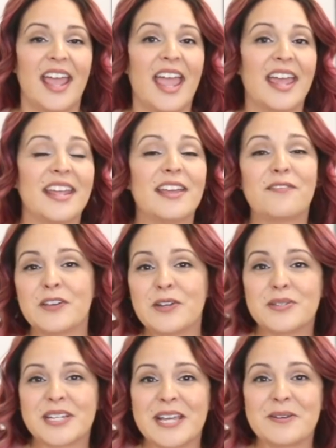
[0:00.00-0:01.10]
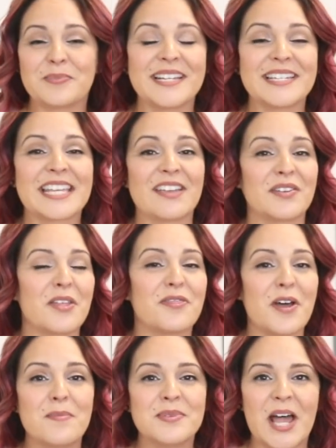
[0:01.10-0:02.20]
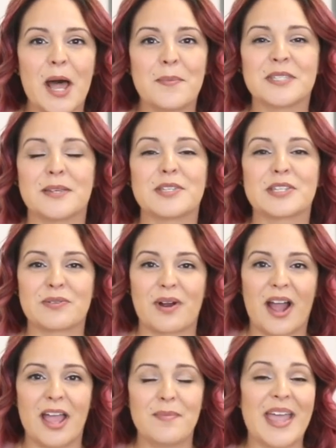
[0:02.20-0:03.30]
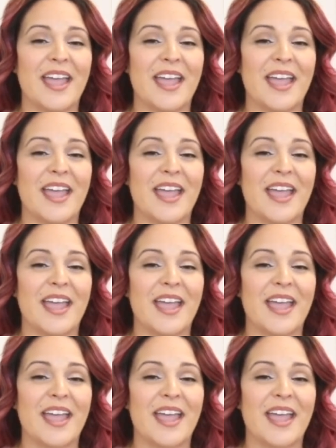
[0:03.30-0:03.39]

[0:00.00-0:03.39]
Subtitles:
And if you did, please give it a thumbs up, subscribe,